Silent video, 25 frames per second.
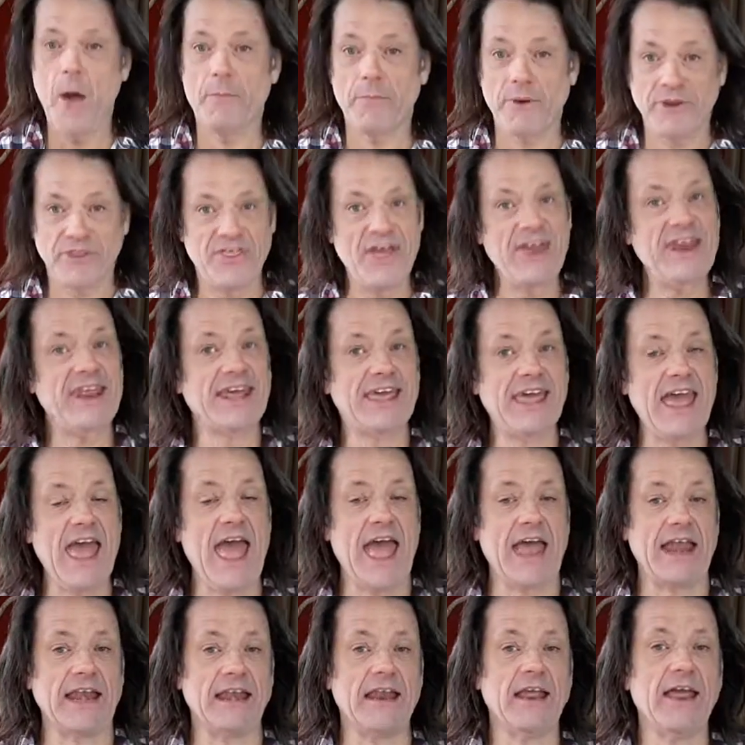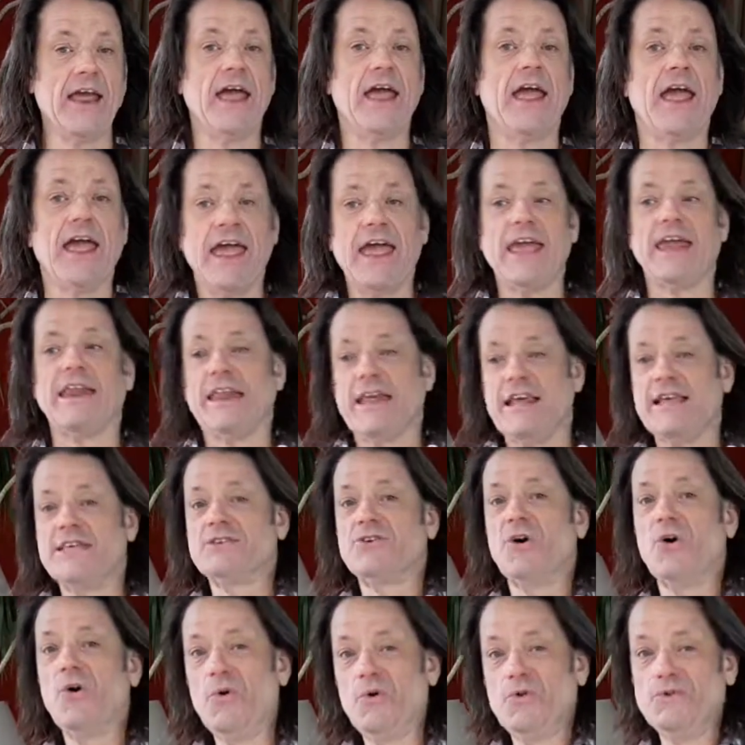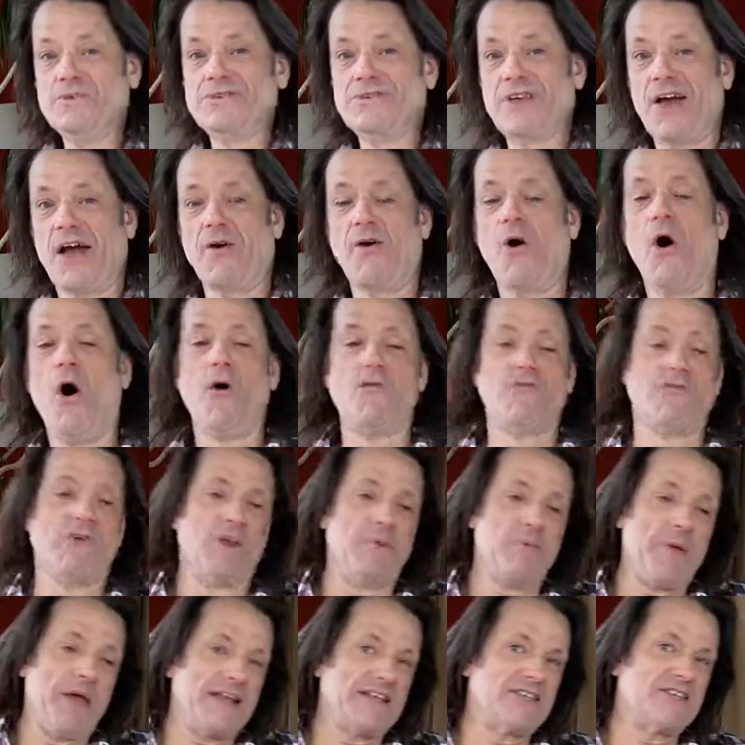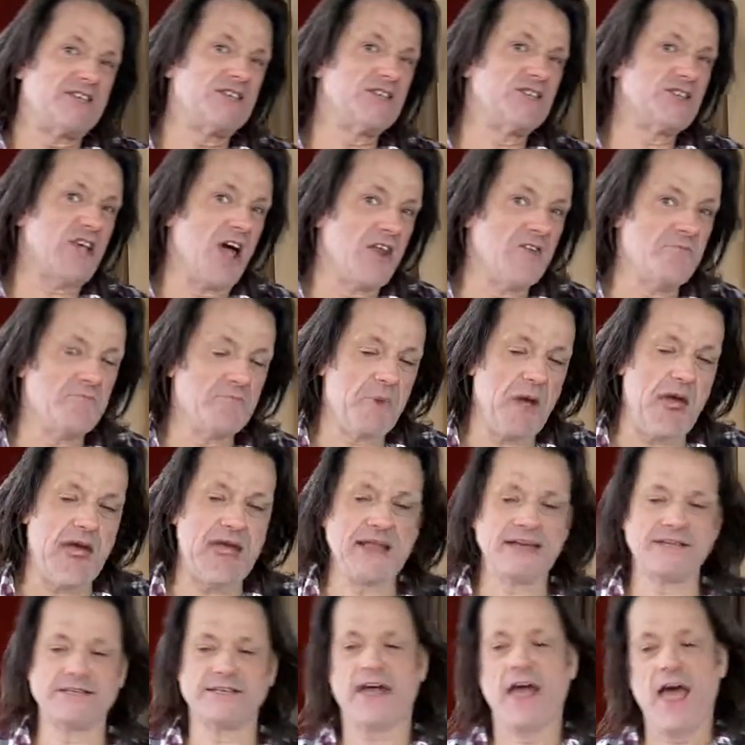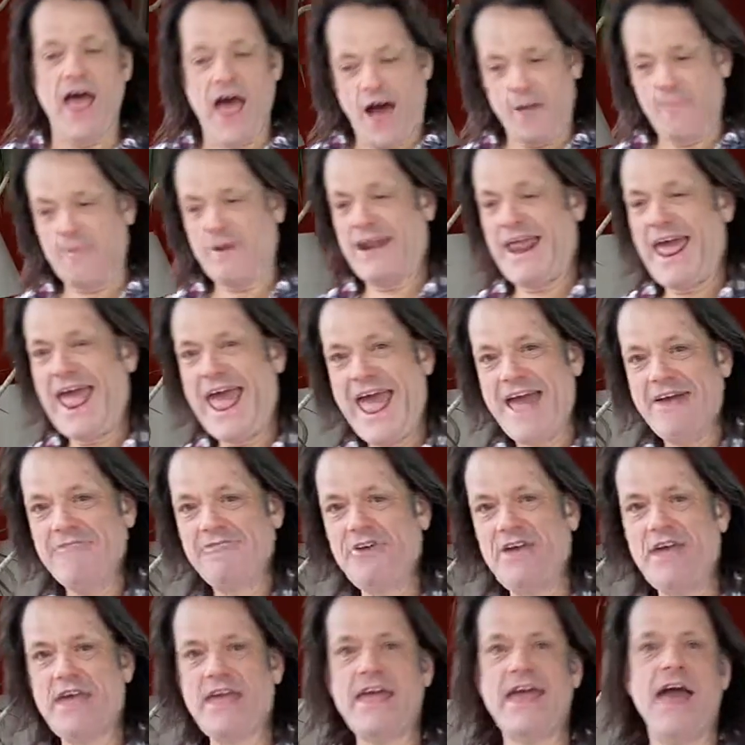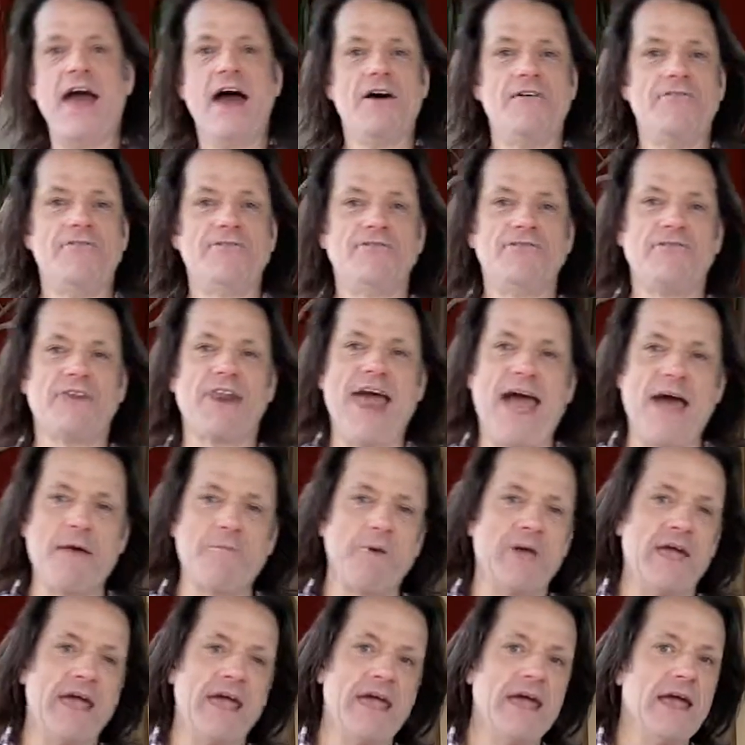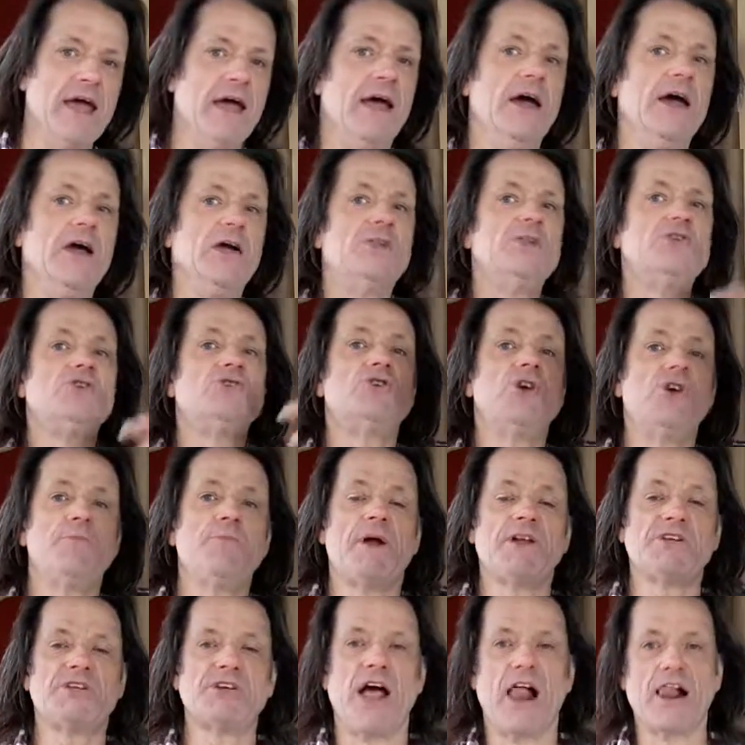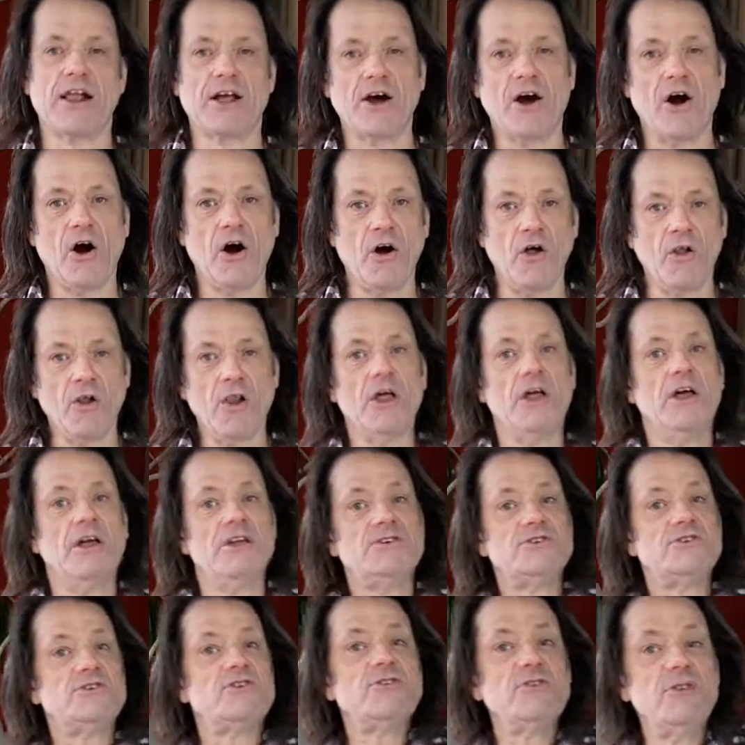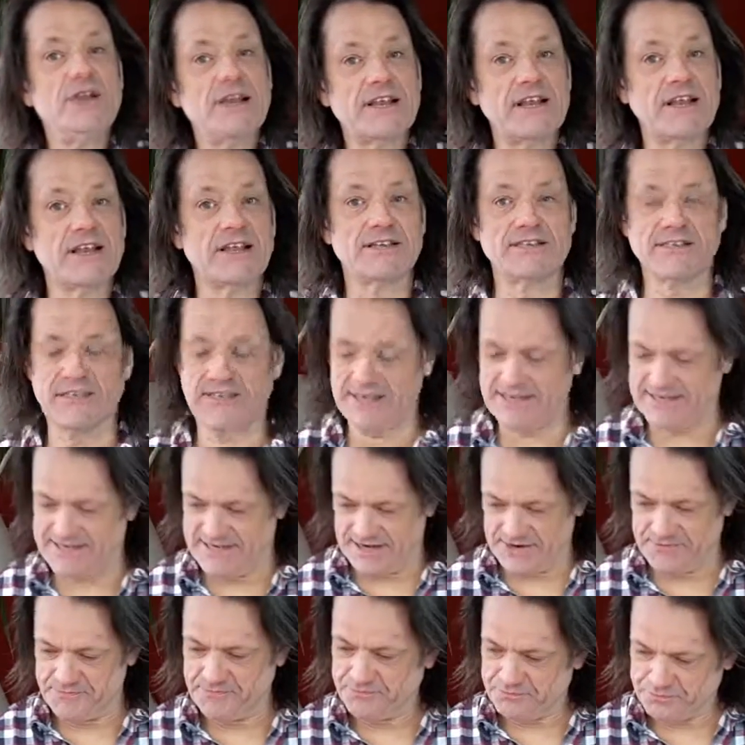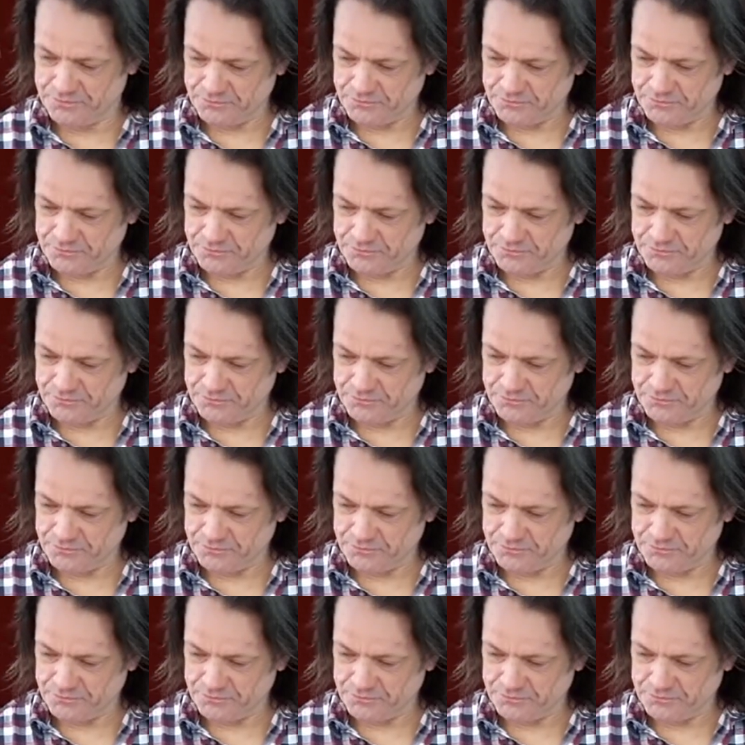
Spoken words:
But then again, it is also often a bit sunbaked, a bit heavy, flabby, too much alcohol, too little acidity.